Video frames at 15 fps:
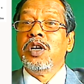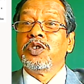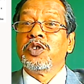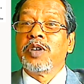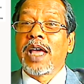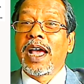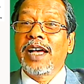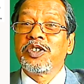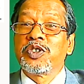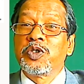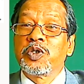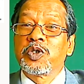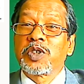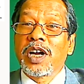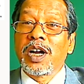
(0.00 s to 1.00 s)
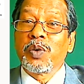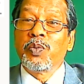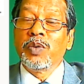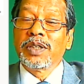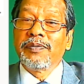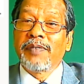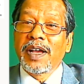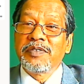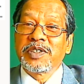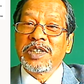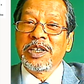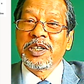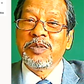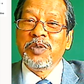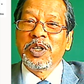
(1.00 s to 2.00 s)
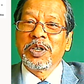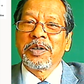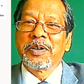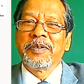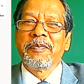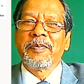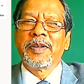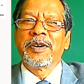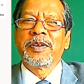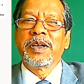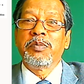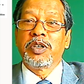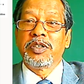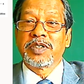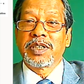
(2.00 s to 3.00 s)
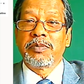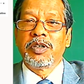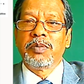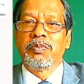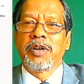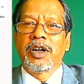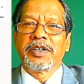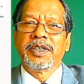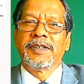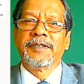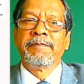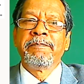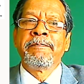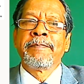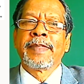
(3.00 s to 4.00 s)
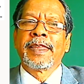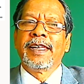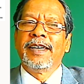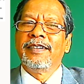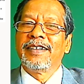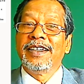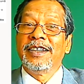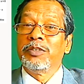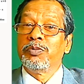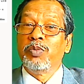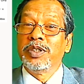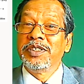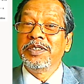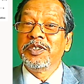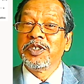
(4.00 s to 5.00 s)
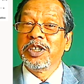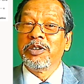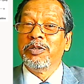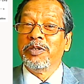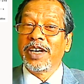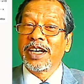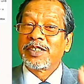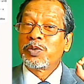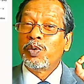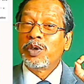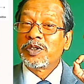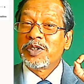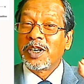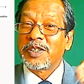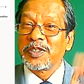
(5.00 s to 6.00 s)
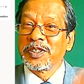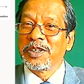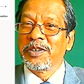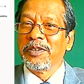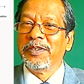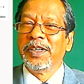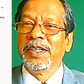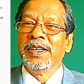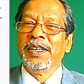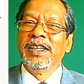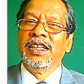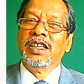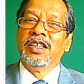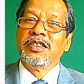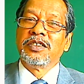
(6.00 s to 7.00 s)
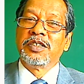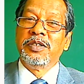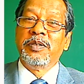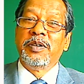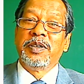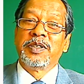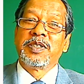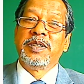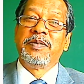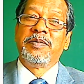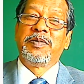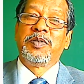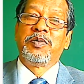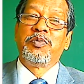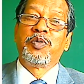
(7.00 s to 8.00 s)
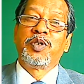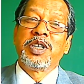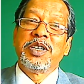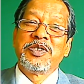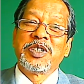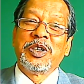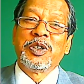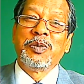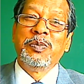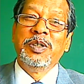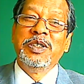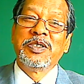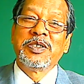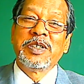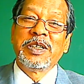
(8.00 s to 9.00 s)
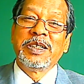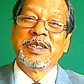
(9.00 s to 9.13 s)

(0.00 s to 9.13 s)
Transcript: So it has to start with 5 centimeter. Okay, because I'm going to plot it. Okay, it wasn't 0. X was not 0. So it turns out to be this thing.